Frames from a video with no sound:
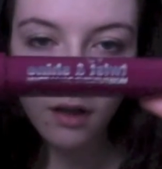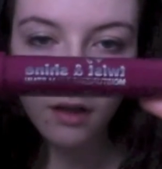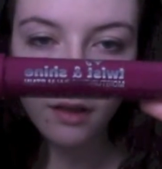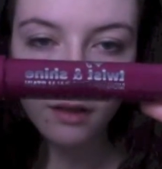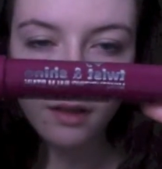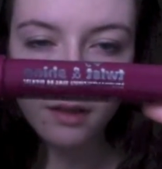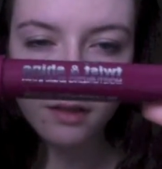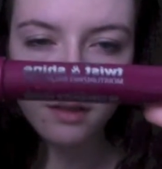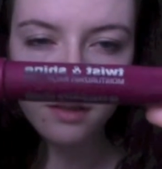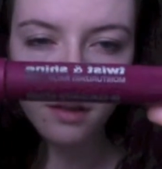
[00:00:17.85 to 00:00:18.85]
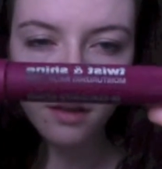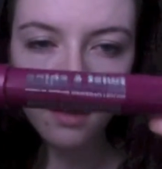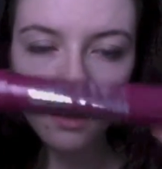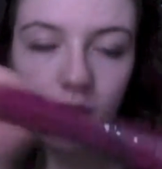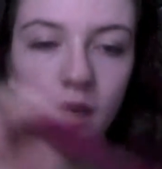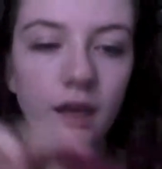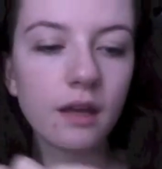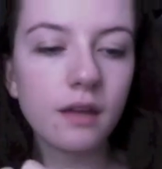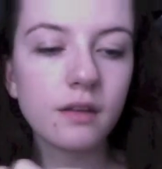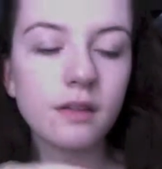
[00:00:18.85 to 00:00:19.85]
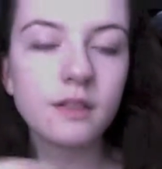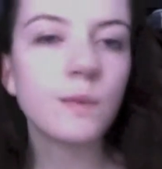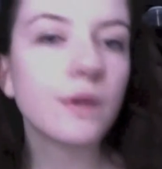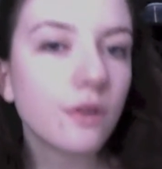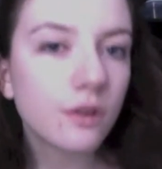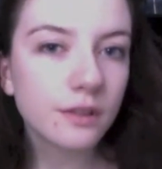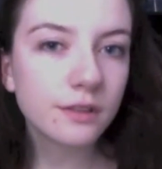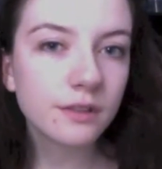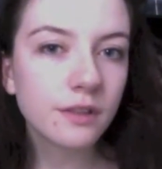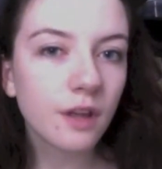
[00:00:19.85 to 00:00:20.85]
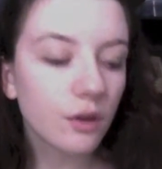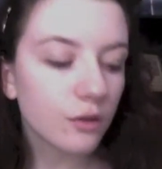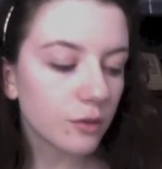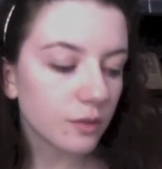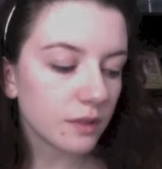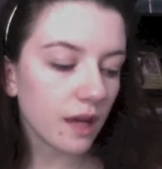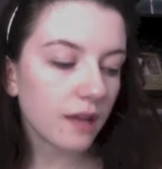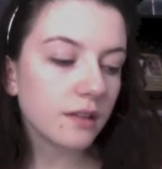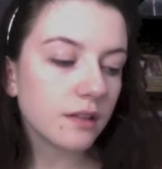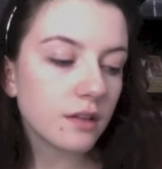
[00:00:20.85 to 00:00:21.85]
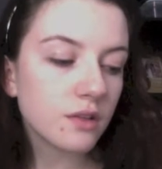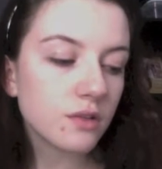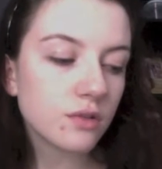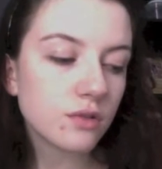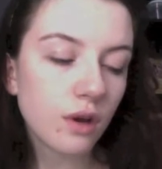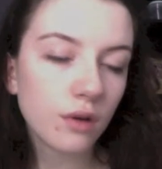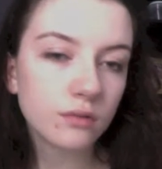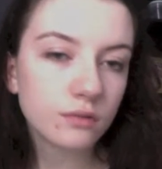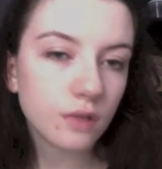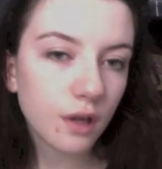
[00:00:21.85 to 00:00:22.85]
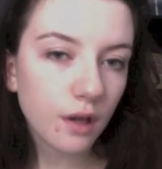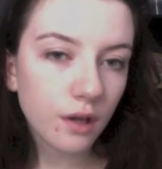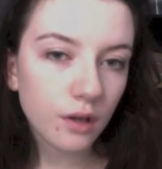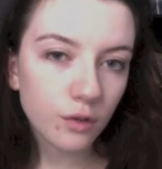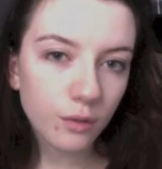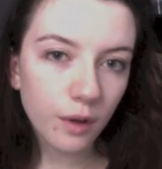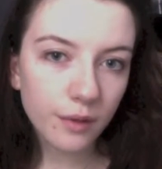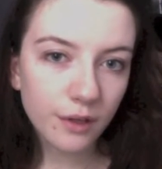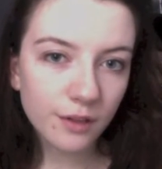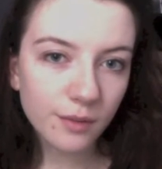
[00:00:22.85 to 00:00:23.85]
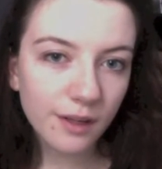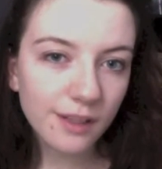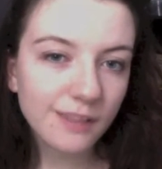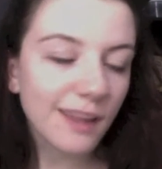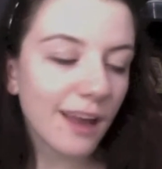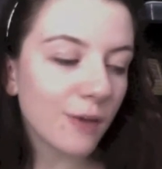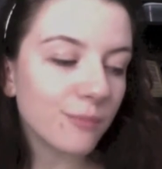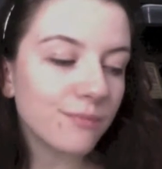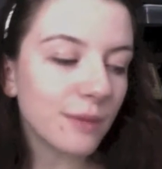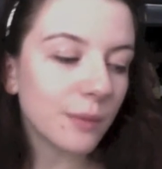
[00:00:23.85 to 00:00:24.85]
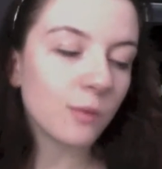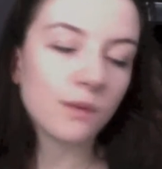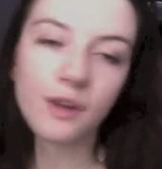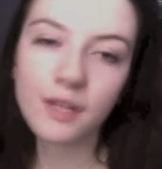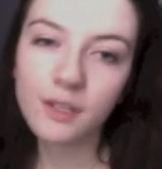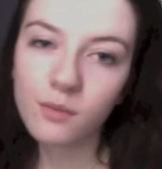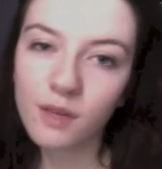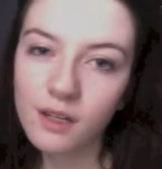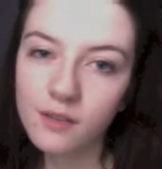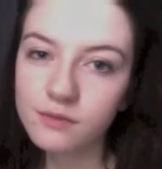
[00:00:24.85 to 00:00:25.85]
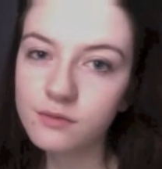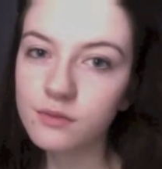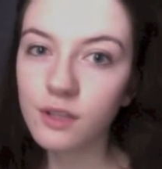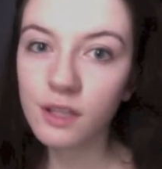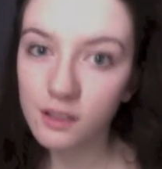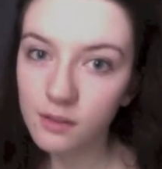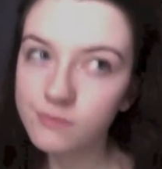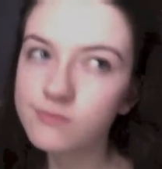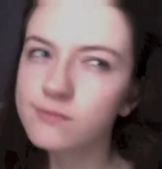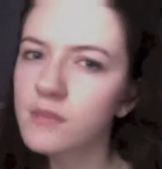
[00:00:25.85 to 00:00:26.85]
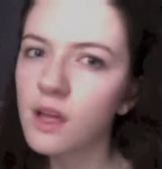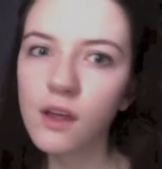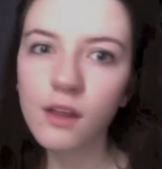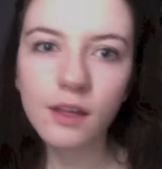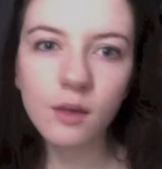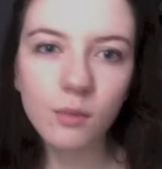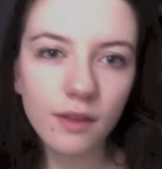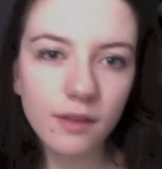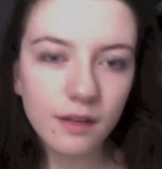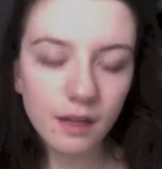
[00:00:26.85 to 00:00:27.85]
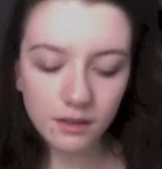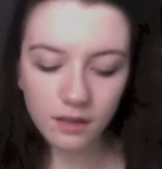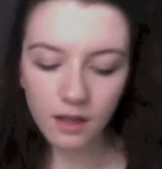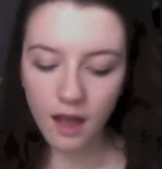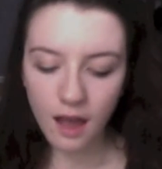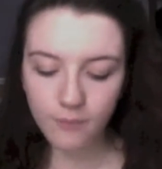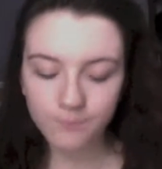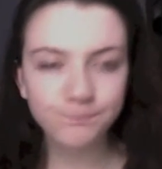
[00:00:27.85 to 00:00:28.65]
like this. And it's been on YouTube a lot, so you've probably heard about it. People have been talking about it for like a month now. I'm